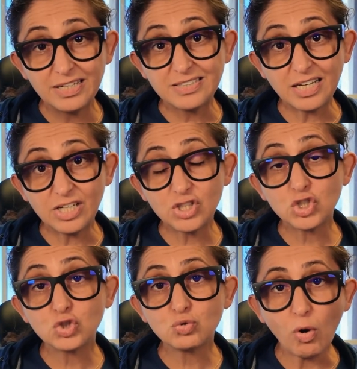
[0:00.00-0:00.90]
sending
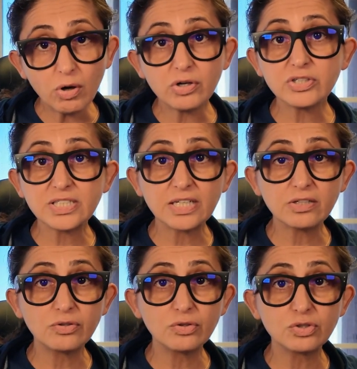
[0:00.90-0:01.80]
stronger
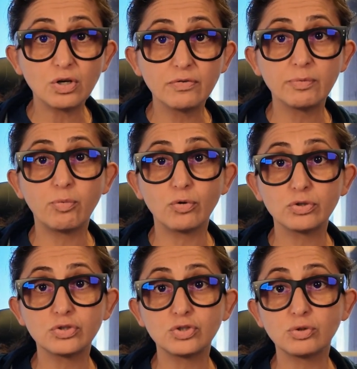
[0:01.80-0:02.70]
signals of
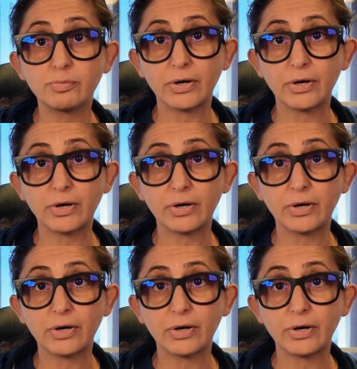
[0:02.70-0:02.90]
importance to your